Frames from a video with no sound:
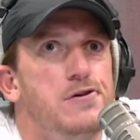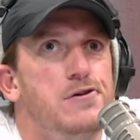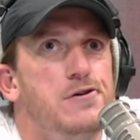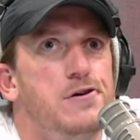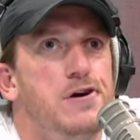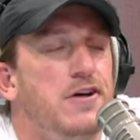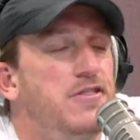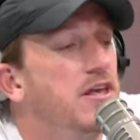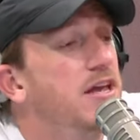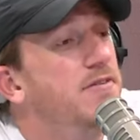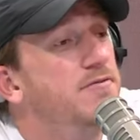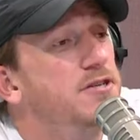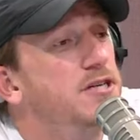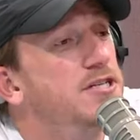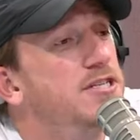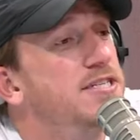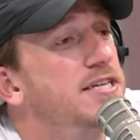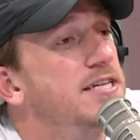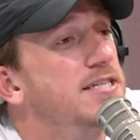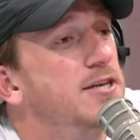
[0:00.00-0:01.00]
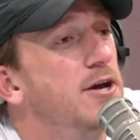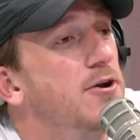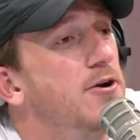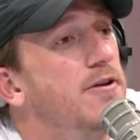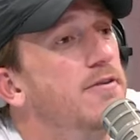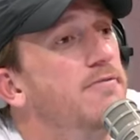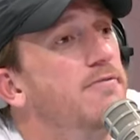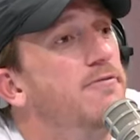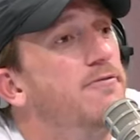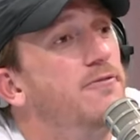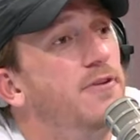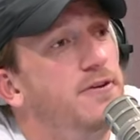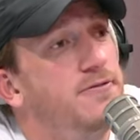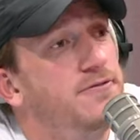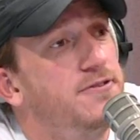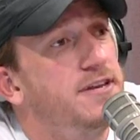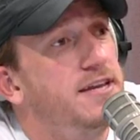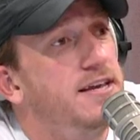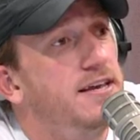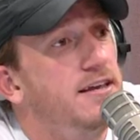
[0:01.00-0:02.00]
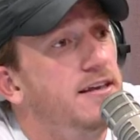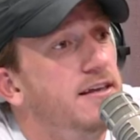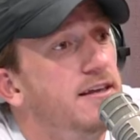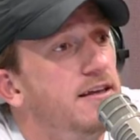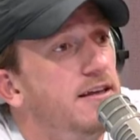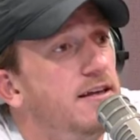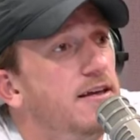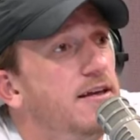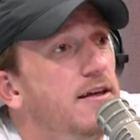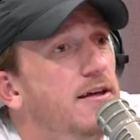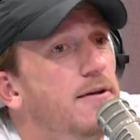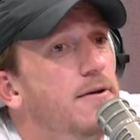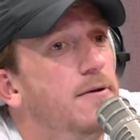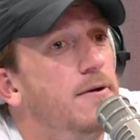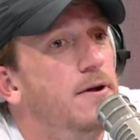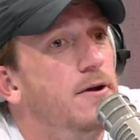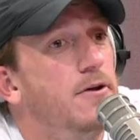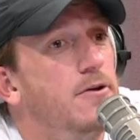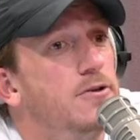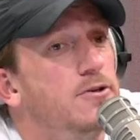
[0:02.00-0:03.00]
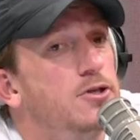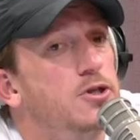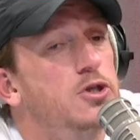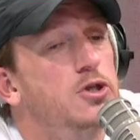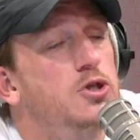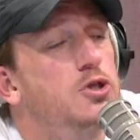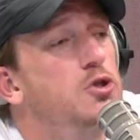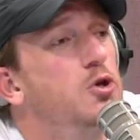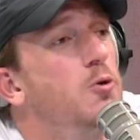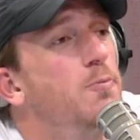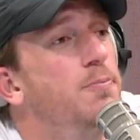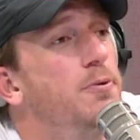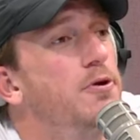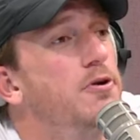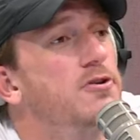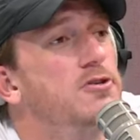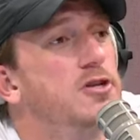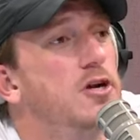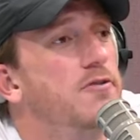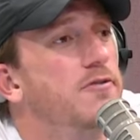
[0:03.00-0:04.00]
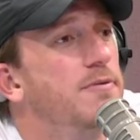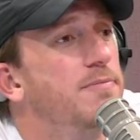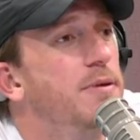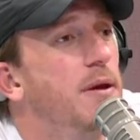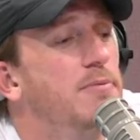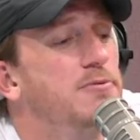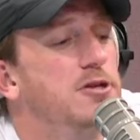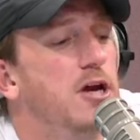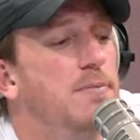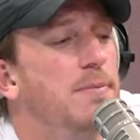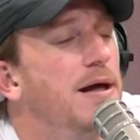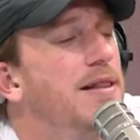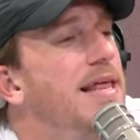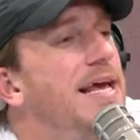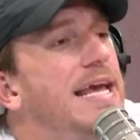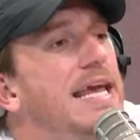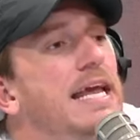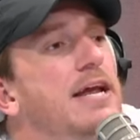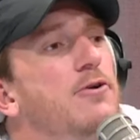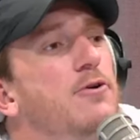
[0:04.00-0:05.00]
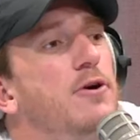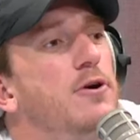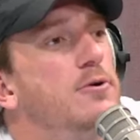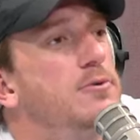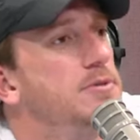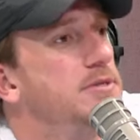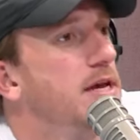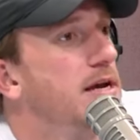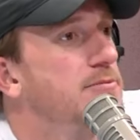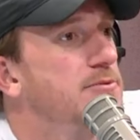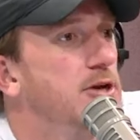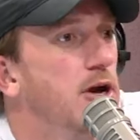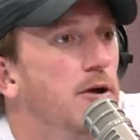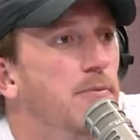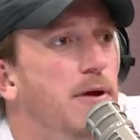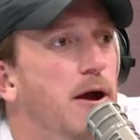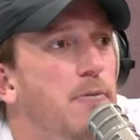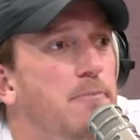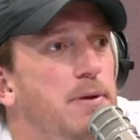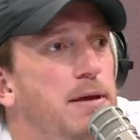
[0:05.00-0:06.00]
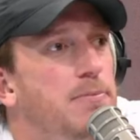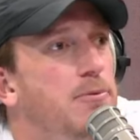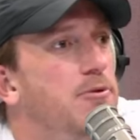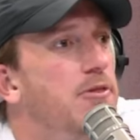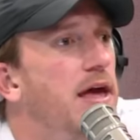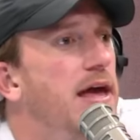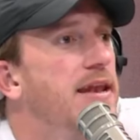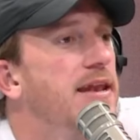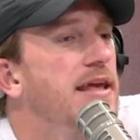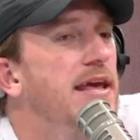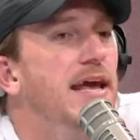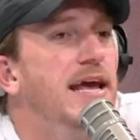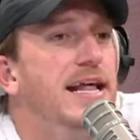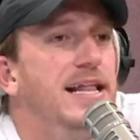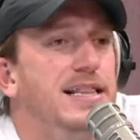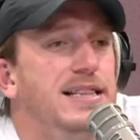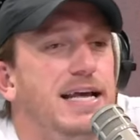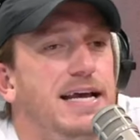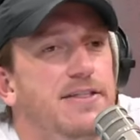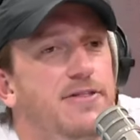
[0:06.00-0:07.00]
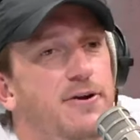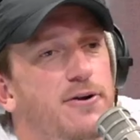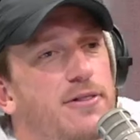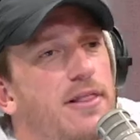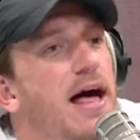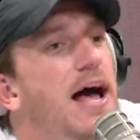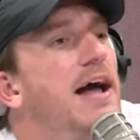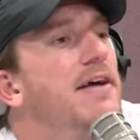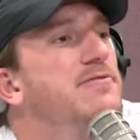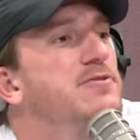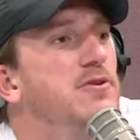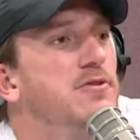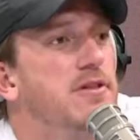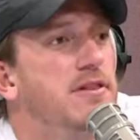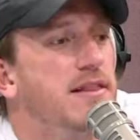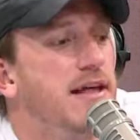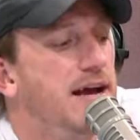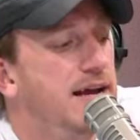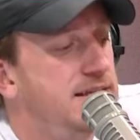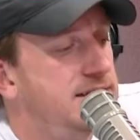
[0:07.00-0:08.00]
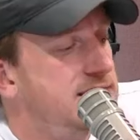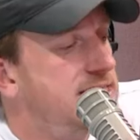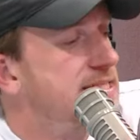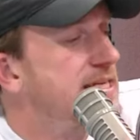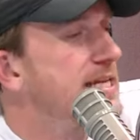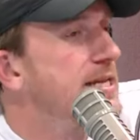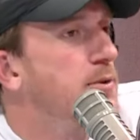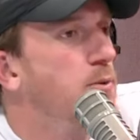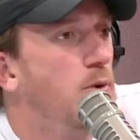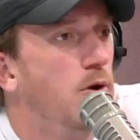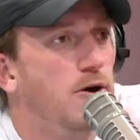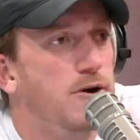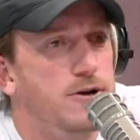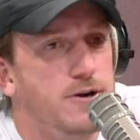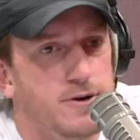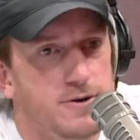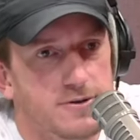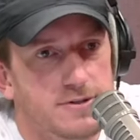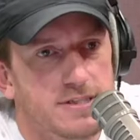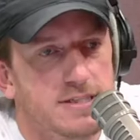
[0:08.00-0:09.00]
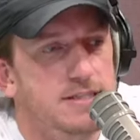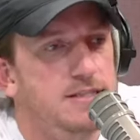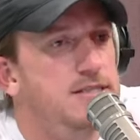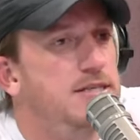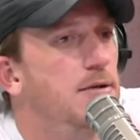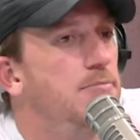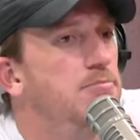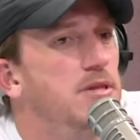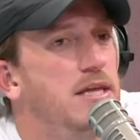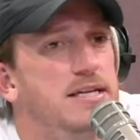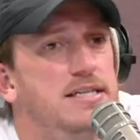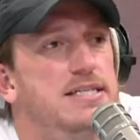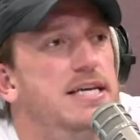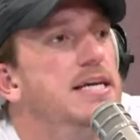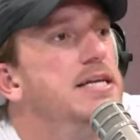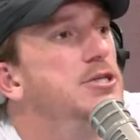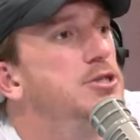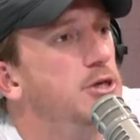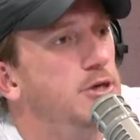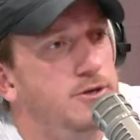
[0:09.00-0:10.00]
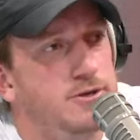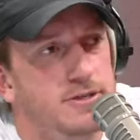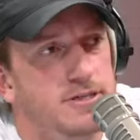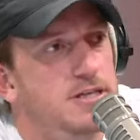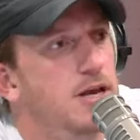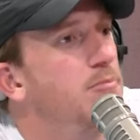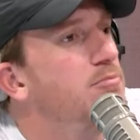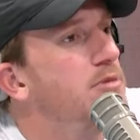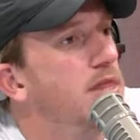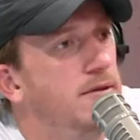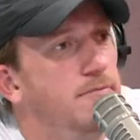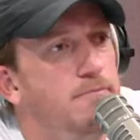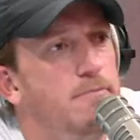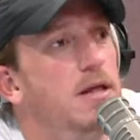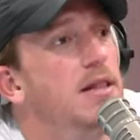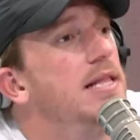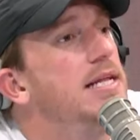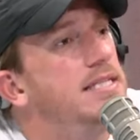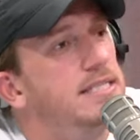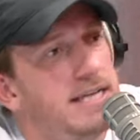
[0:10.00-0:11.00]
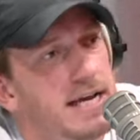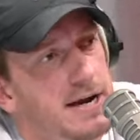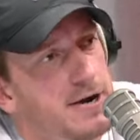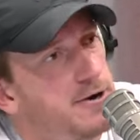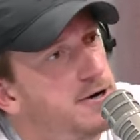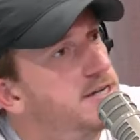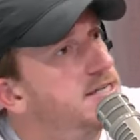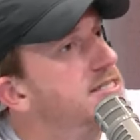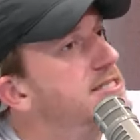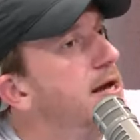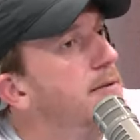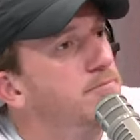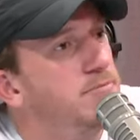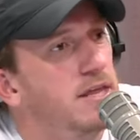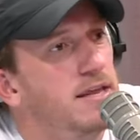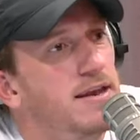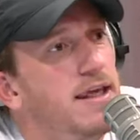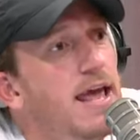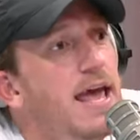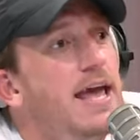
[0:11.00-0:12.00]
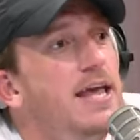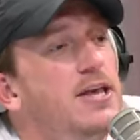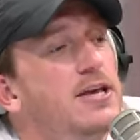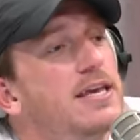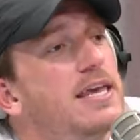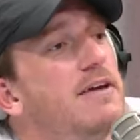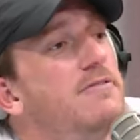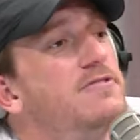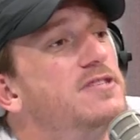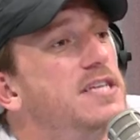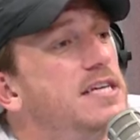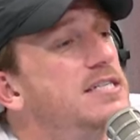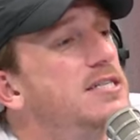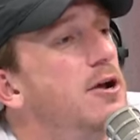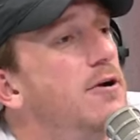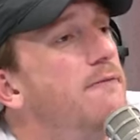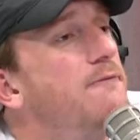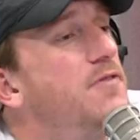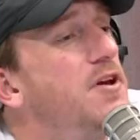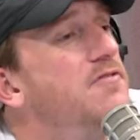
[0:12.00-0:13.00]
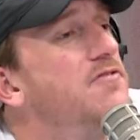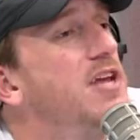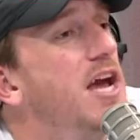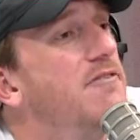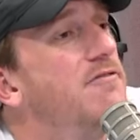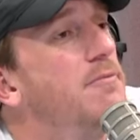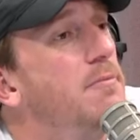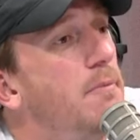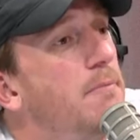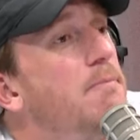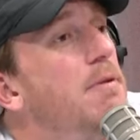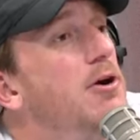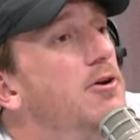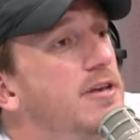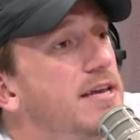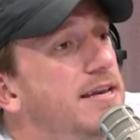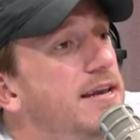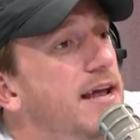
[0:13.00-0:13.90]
Think of just 650 super deserving people. I'm talking about like heroes. I'm talking about people that lay their lives on the line, city workers, something, teachers, something, military, something. You give 650 of them $1 million.